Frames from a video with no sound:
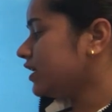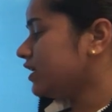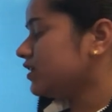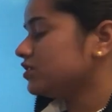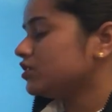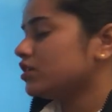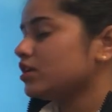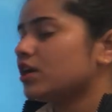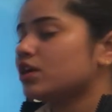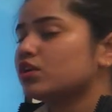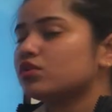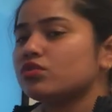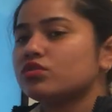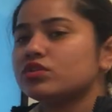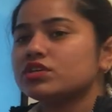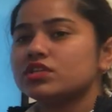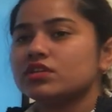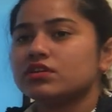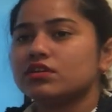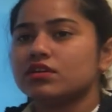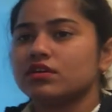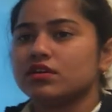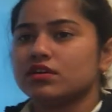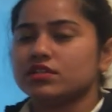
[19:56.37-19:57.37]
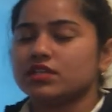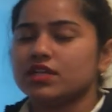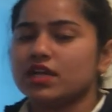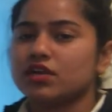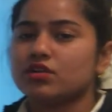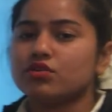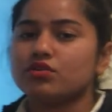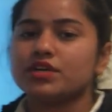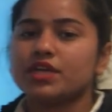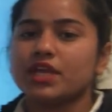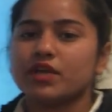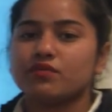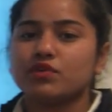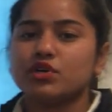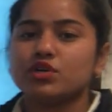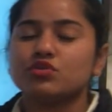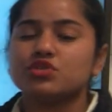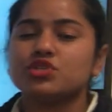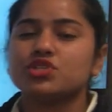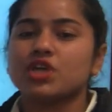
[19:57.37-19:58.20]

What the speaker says: and they are not able to